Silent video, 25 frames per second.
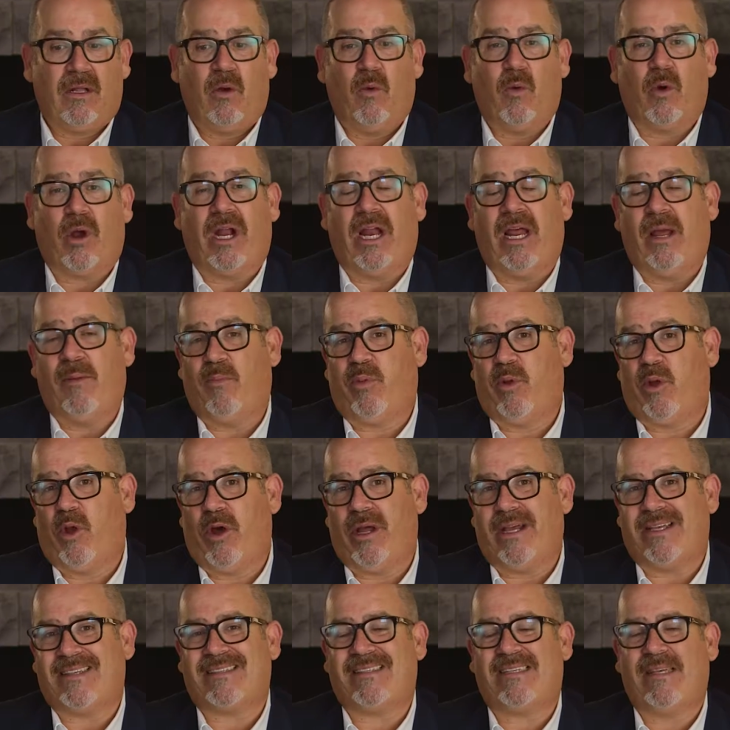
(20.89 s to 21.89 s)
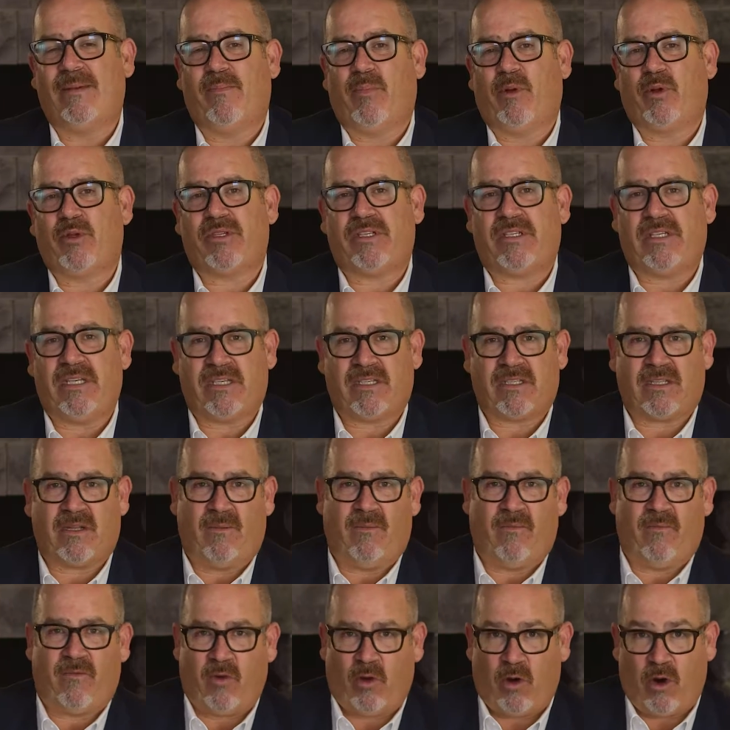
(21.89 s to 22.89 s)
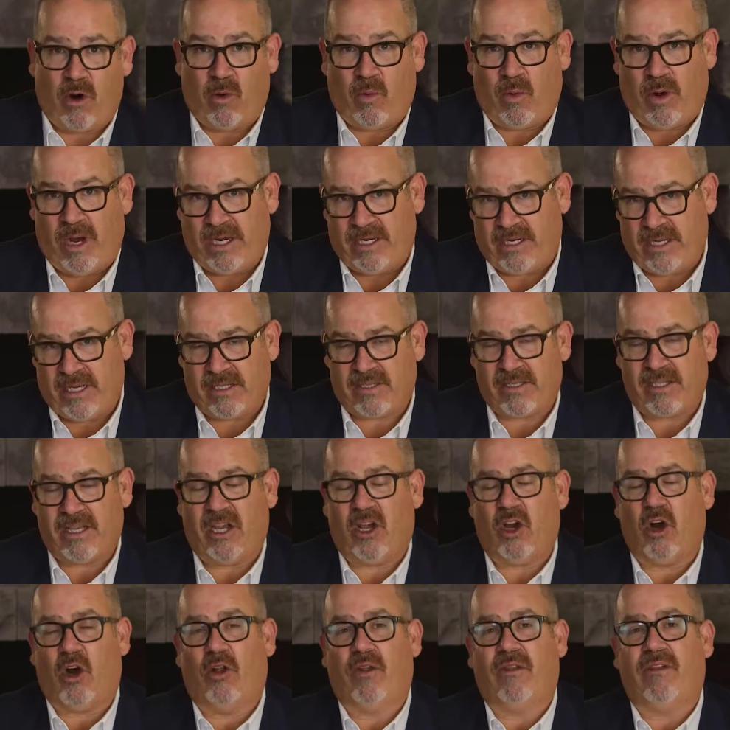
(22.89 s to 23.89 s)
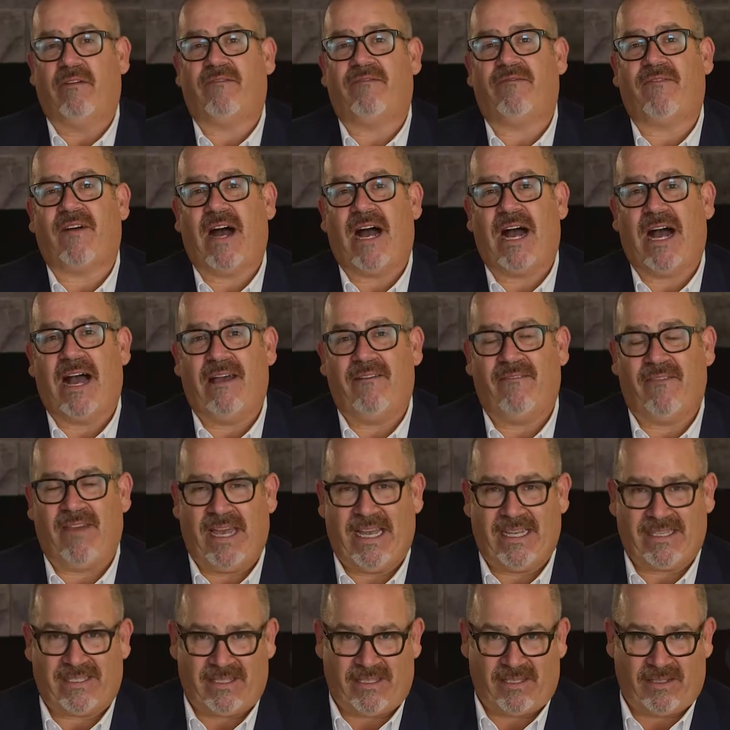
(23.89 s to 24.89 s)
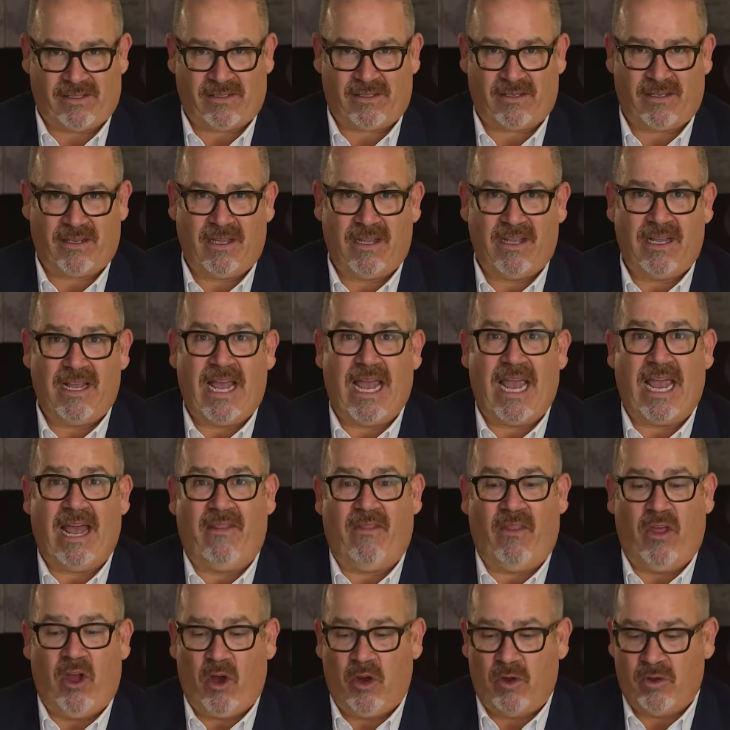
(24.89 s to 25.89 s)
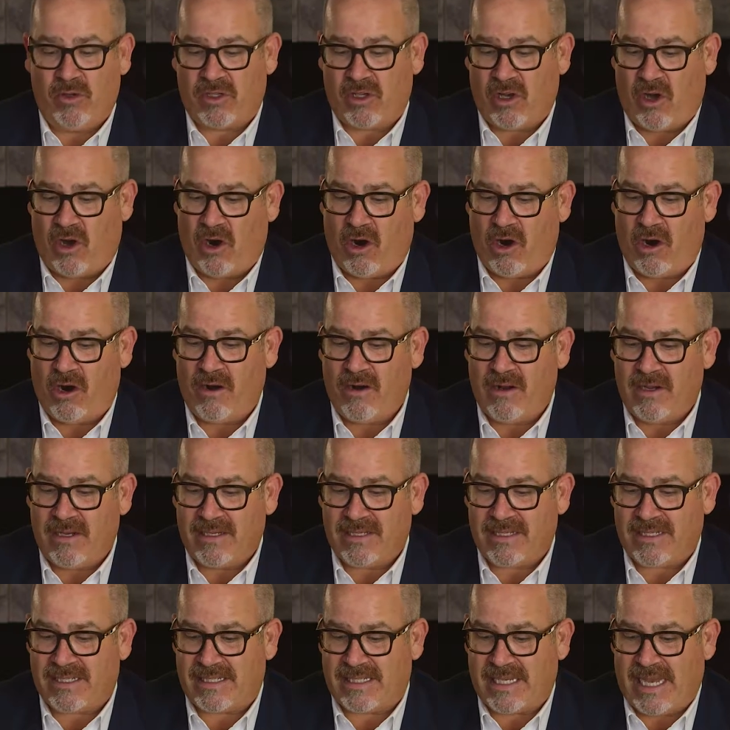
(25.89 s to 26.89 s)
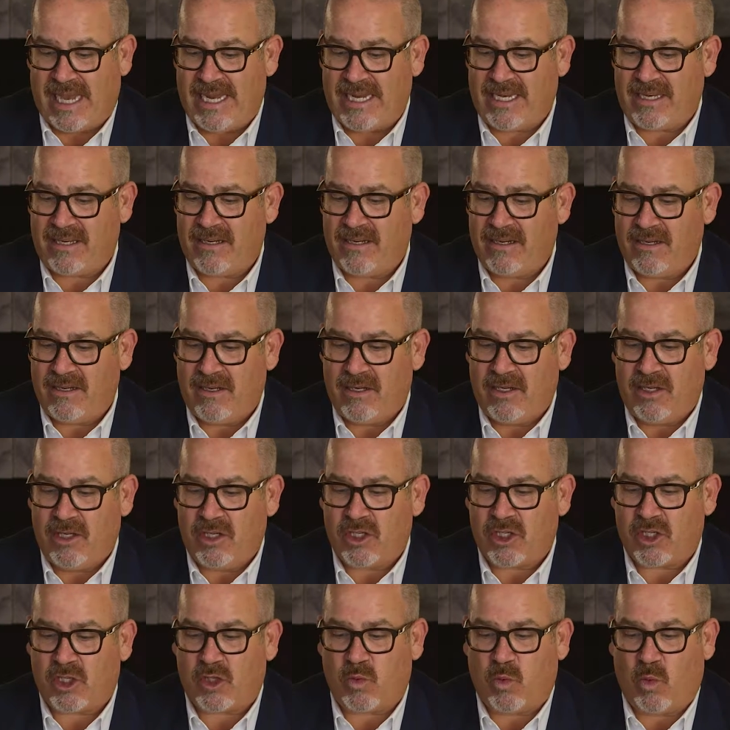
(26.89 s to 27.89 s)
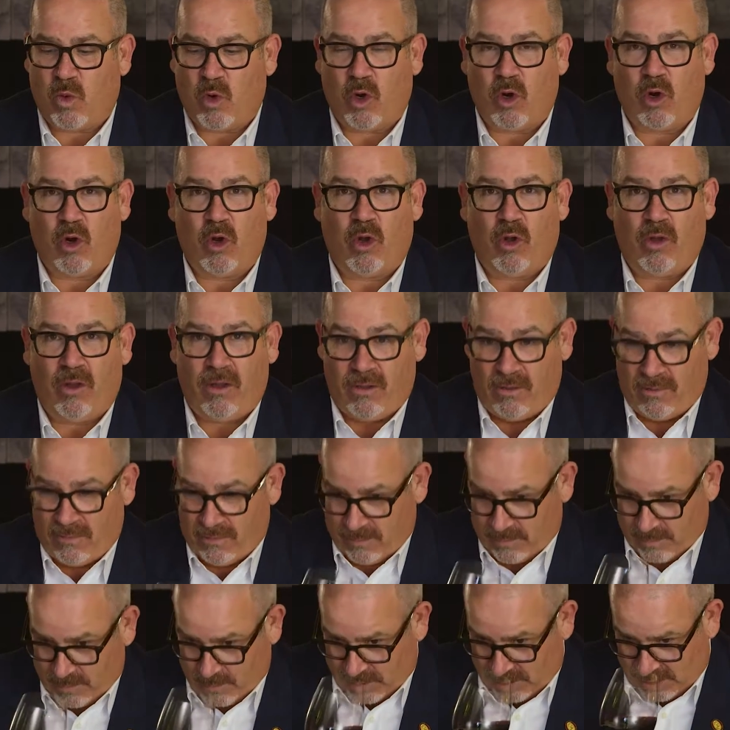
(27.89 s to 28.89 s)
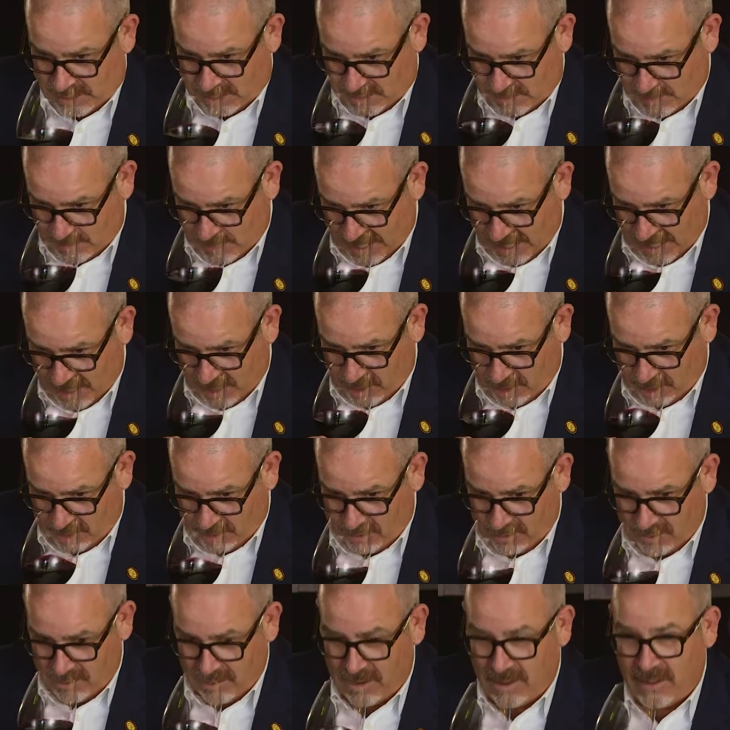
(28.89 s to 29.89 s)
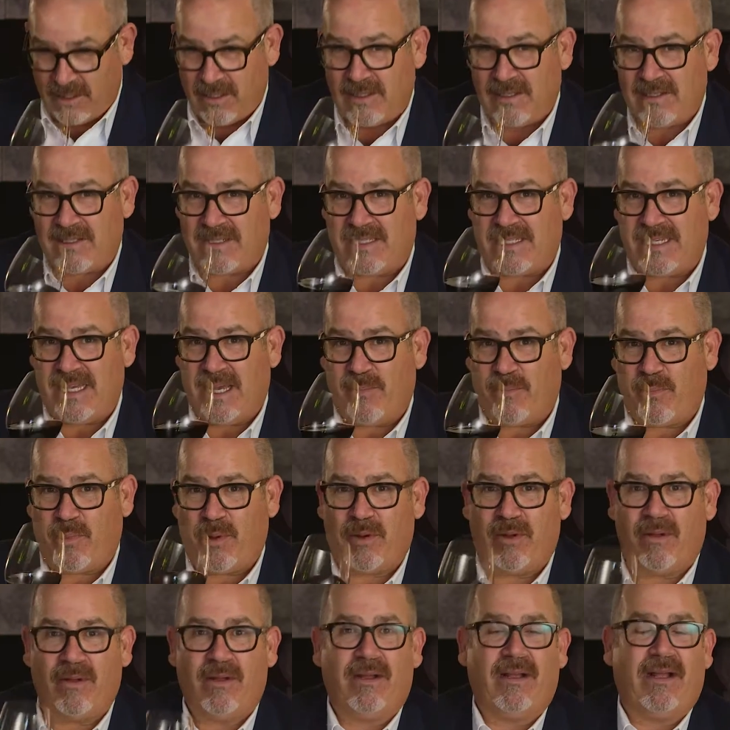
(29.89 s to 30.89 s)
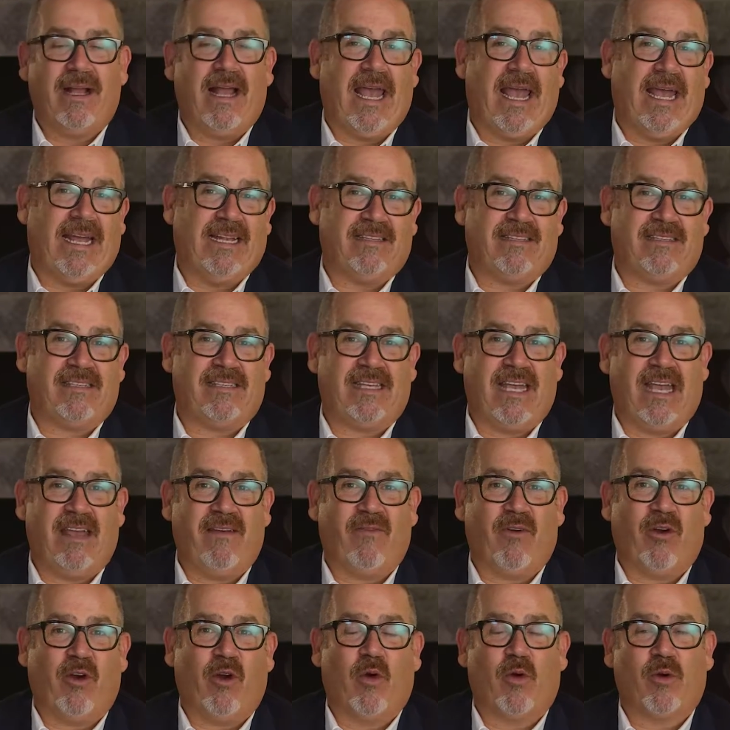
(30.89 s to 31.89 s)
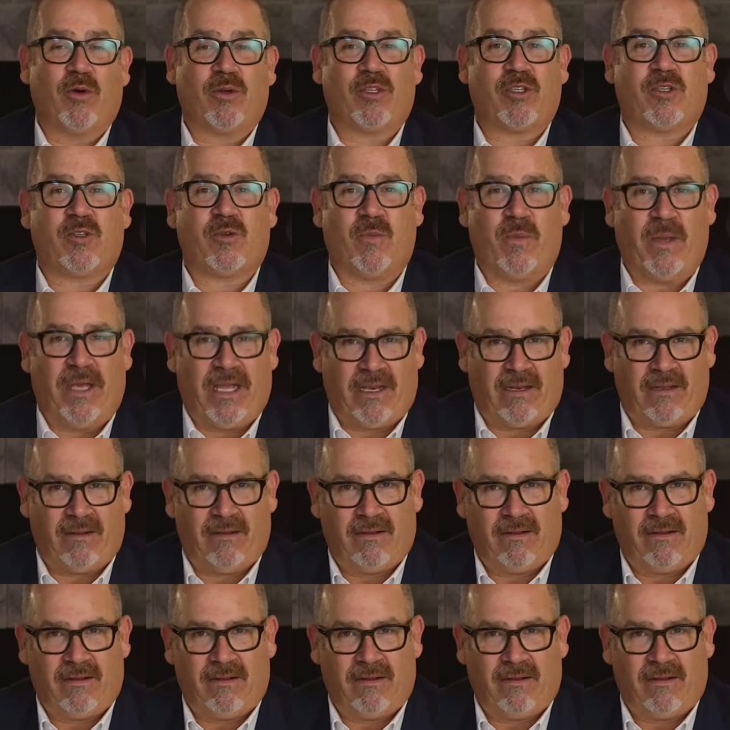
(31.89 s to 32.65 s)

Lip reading: We're going to employ a simple system for our wine tasting called the 5 S's. And those are sight, swirl, smell, sip, and savor or spit.